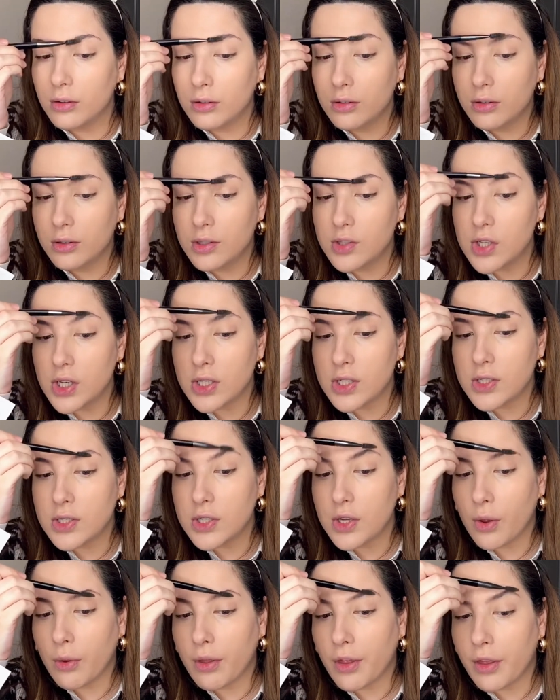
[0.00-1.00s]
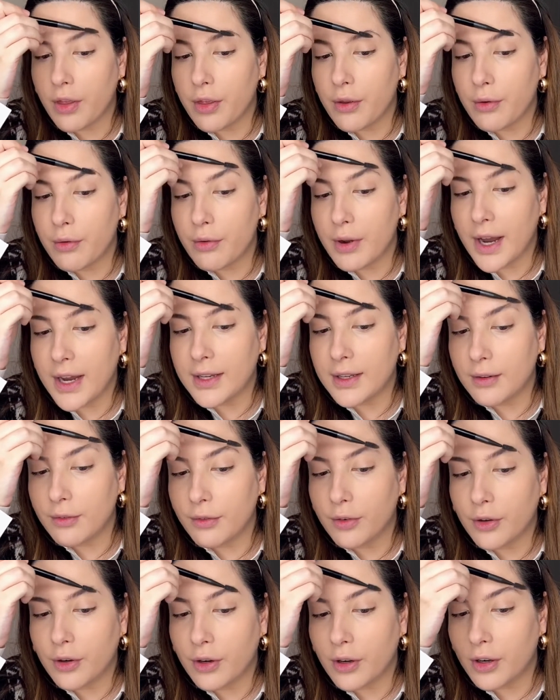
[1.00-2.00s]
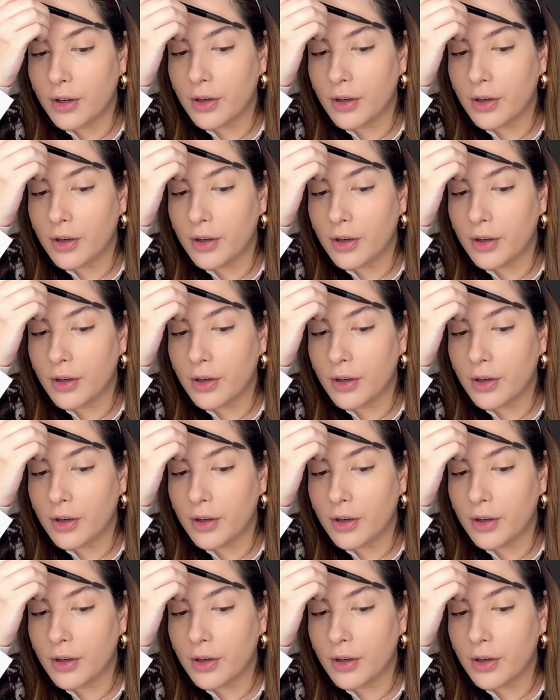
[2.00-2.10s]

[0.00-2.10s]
just so that they're ready for